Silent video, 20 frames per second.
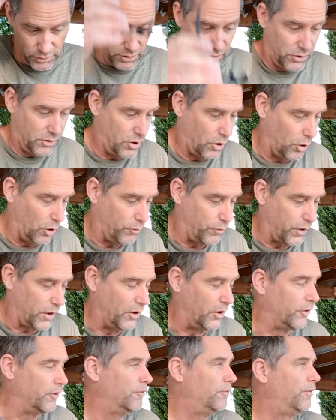totally
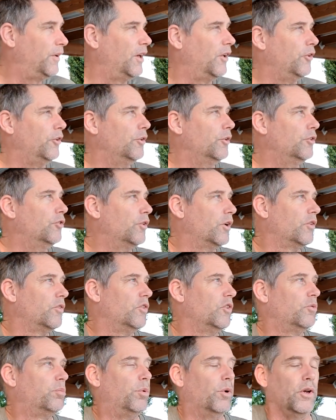failed to address
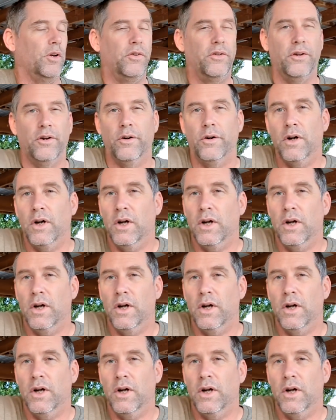this point too.